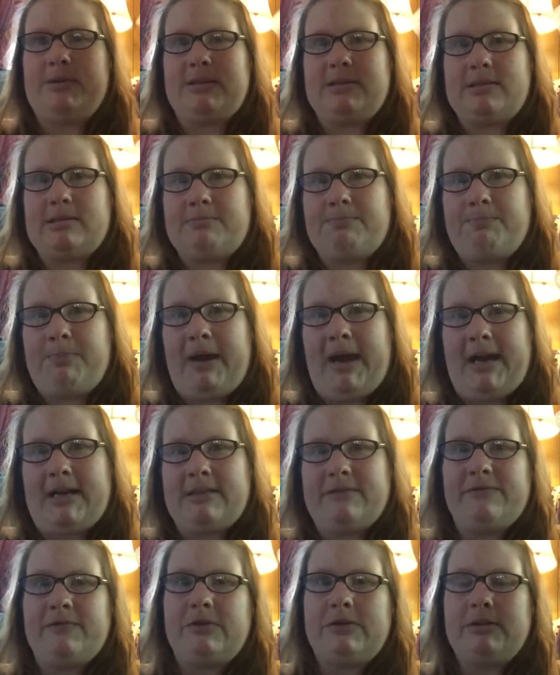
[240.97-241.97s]
it's packed
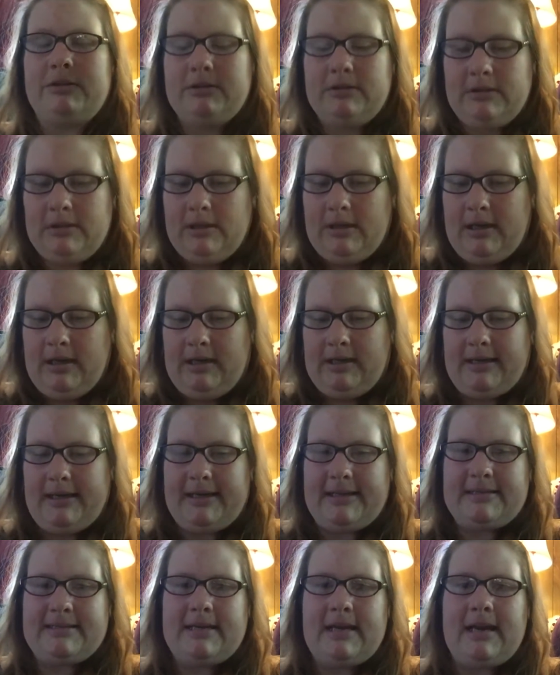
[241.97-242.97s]
full. And like
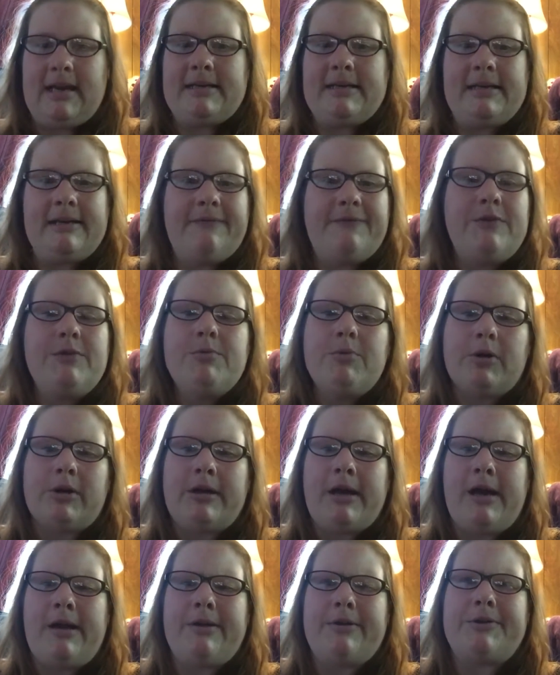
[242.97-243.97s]
I said, I need a few more
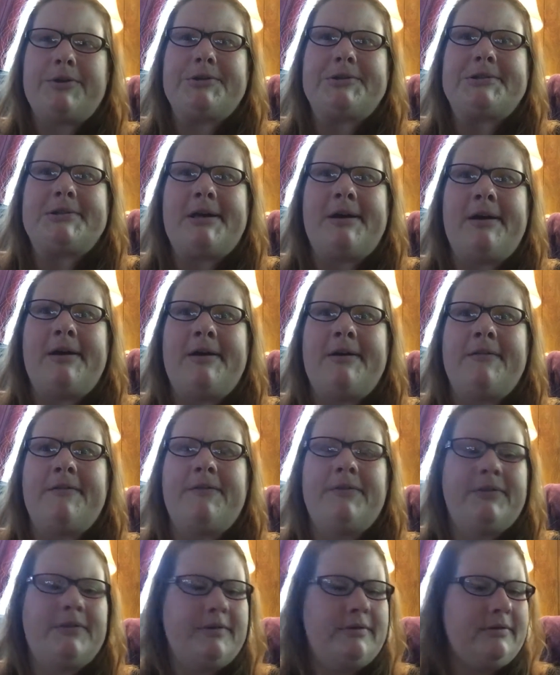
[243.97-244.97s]
colors
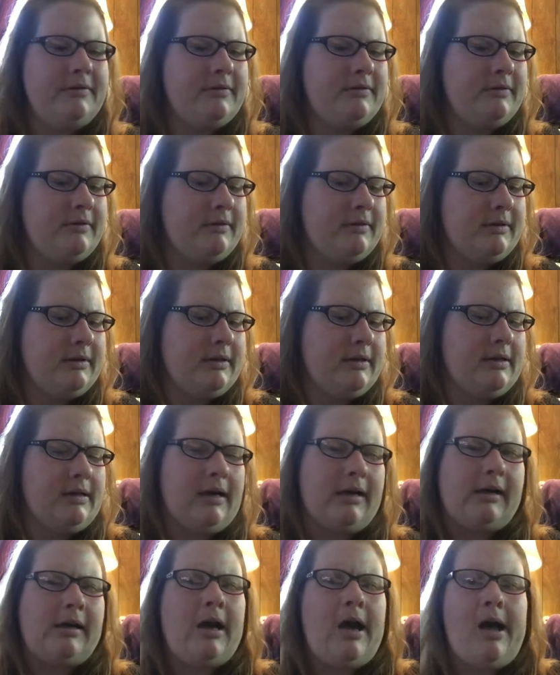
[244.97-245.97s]
of
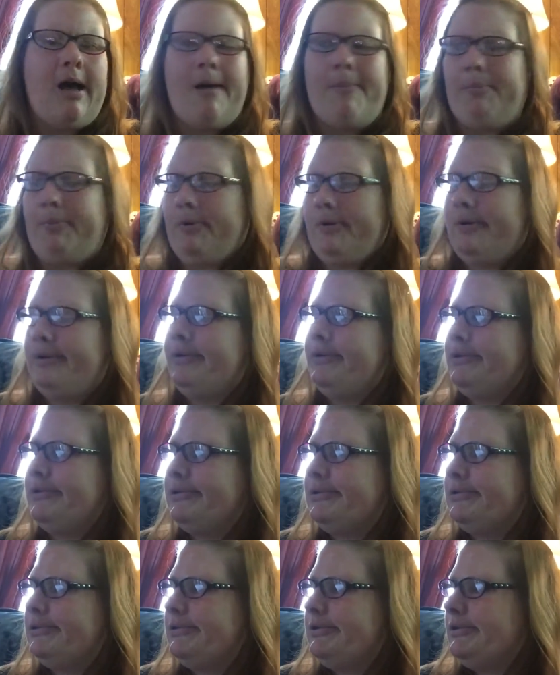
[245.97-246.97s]
a couple
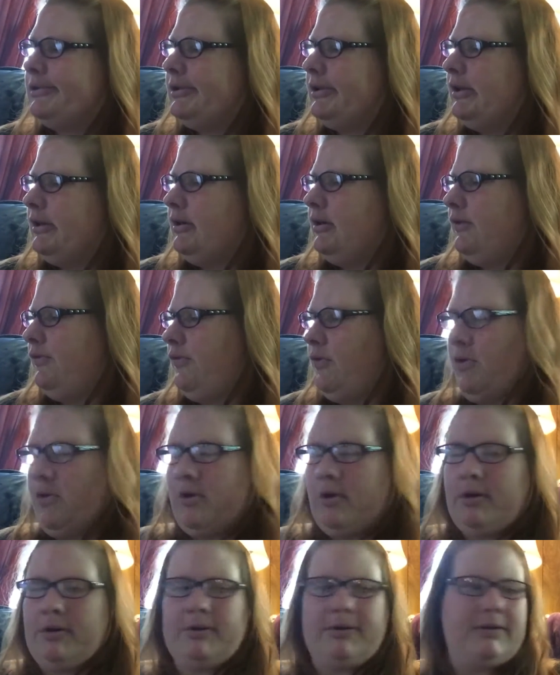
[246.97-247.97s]

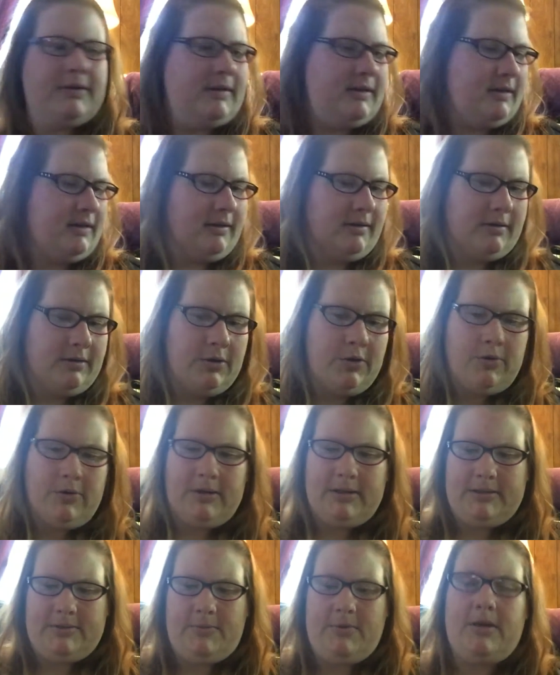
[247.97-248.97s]
for the
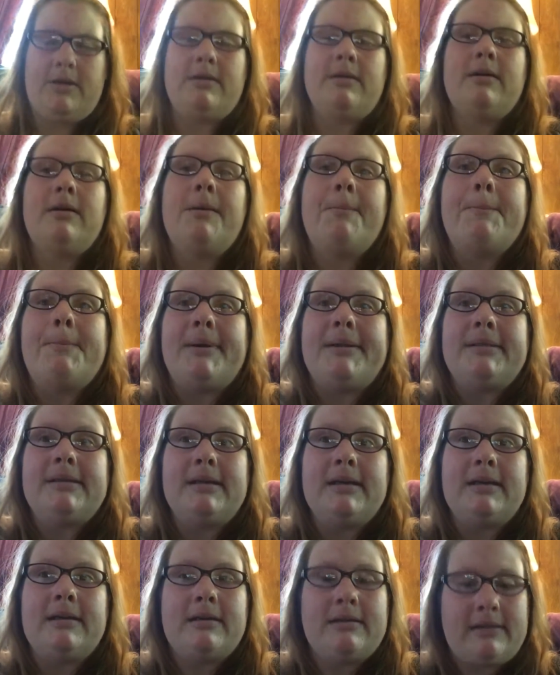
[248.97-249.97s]
Hooties one, but
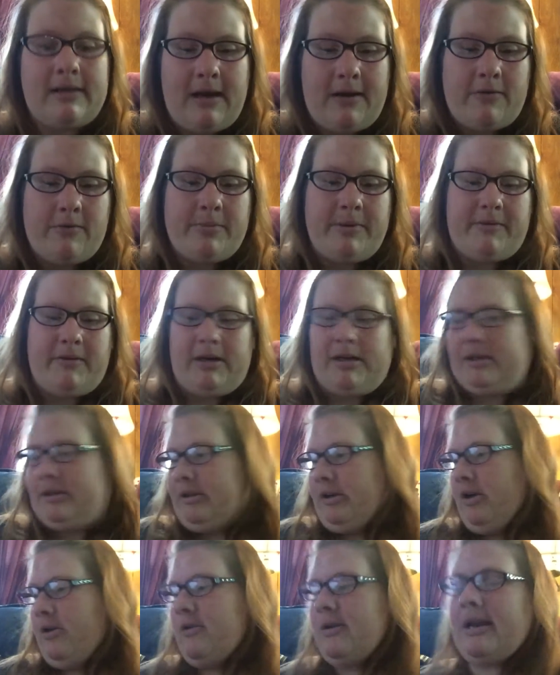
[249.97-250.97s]
then that will be ready to
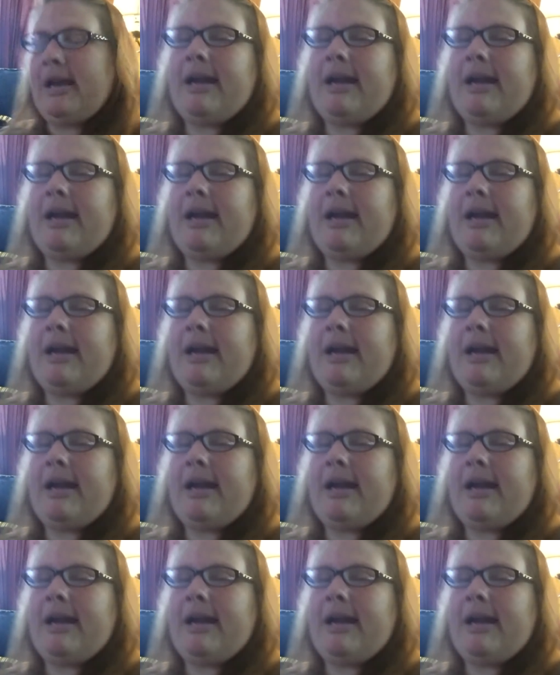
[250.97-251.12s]
go. And